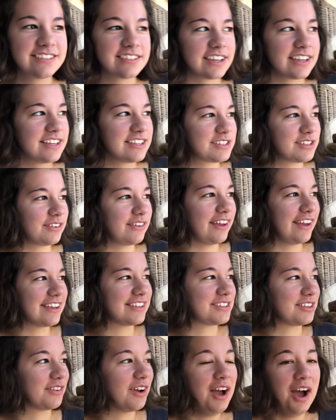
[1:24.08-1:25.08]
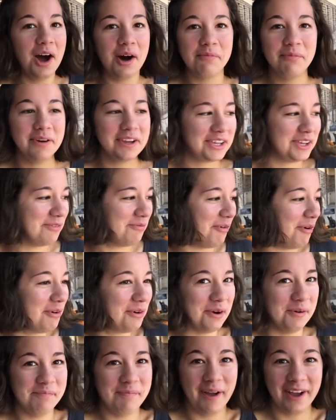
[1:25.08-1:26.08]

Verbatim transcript: He's like, it's okay. It's I'm like, you won't go